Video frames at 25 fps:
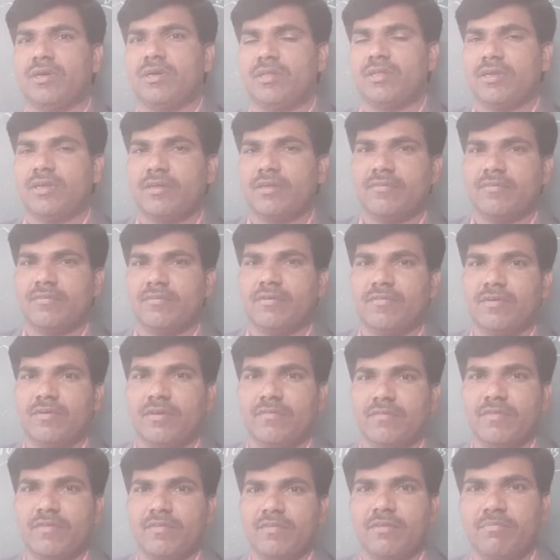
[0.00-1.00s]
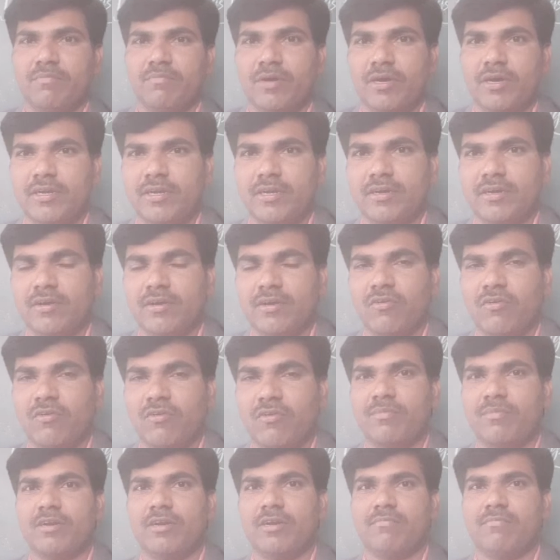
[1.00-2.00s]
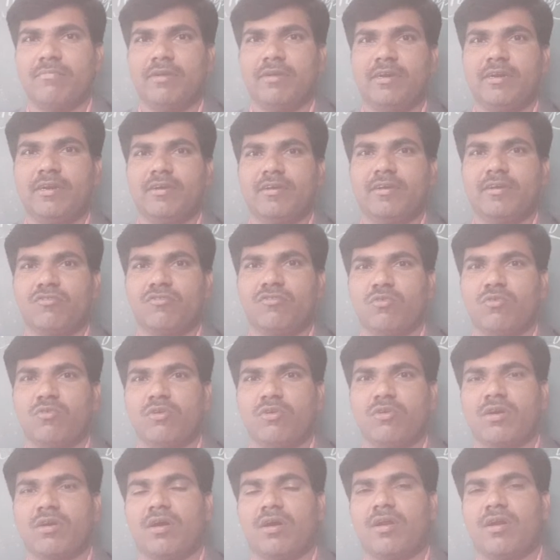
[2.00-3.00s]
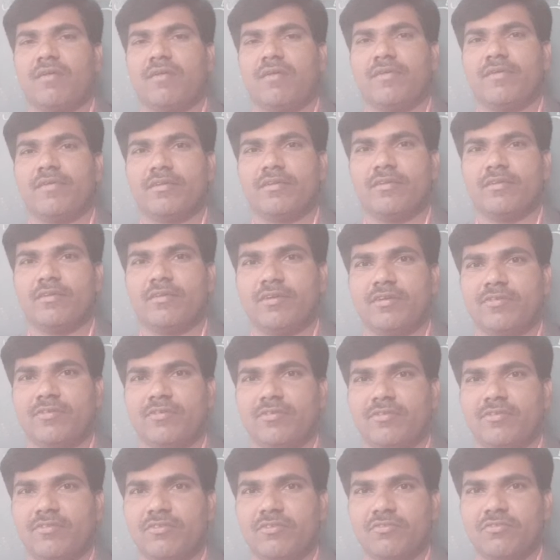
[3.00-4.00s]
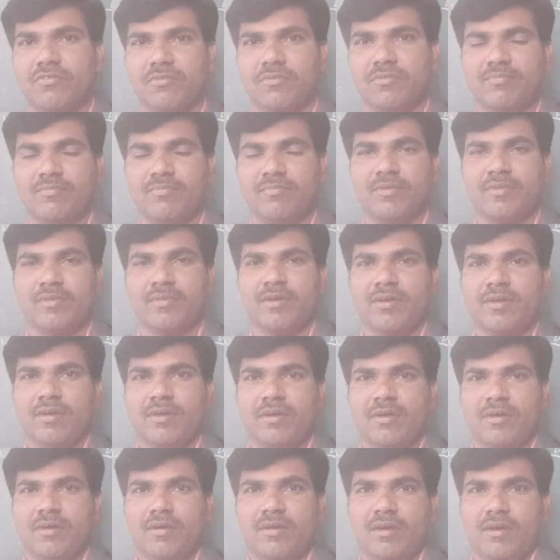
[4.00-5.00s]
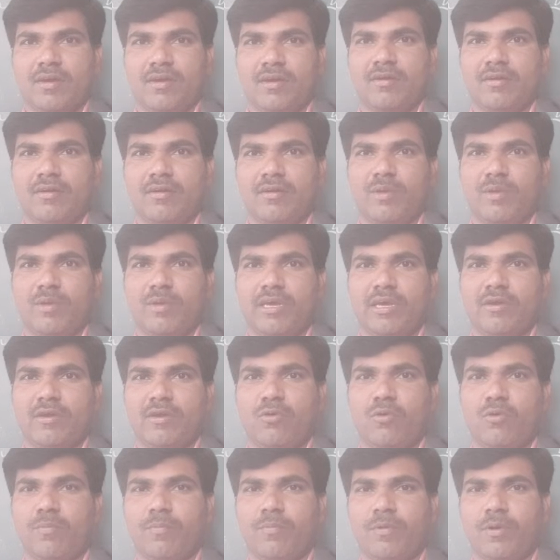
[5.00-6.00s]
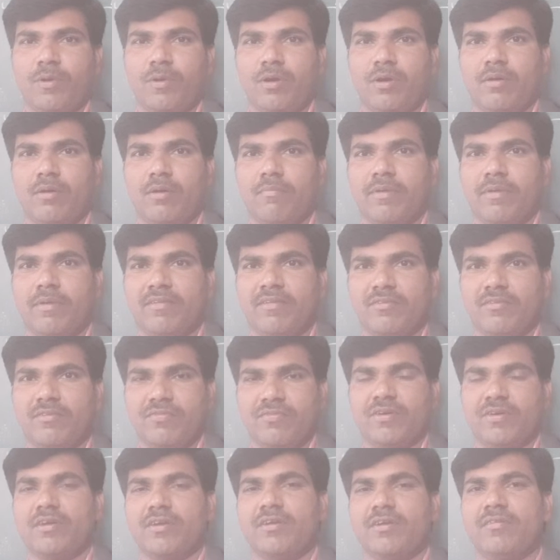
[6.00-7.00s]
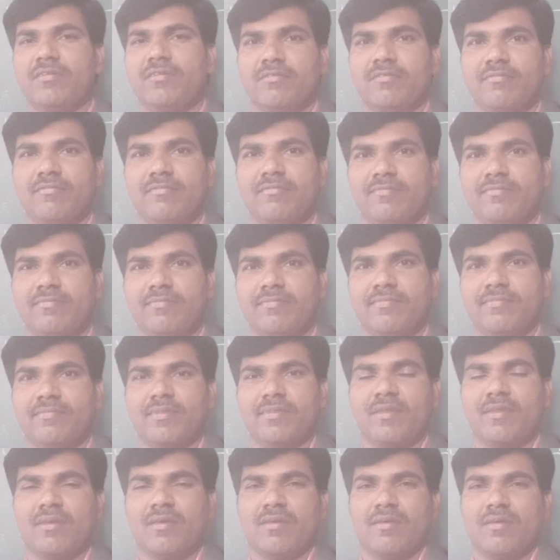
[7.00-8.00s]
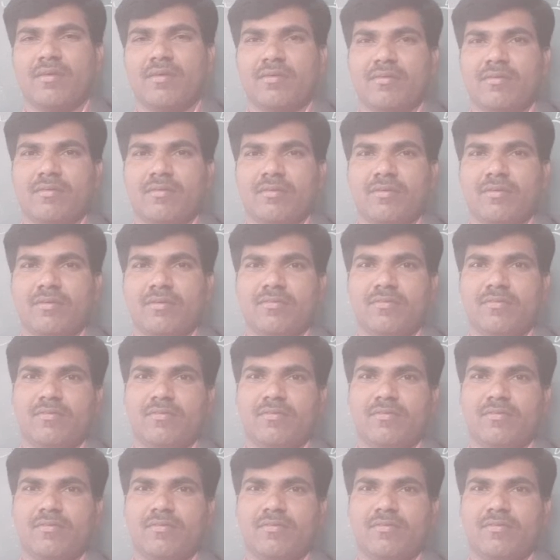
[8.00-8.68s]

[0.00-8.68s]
there is one of the important government meeting is going on our education system, and we hope best for us. Yes,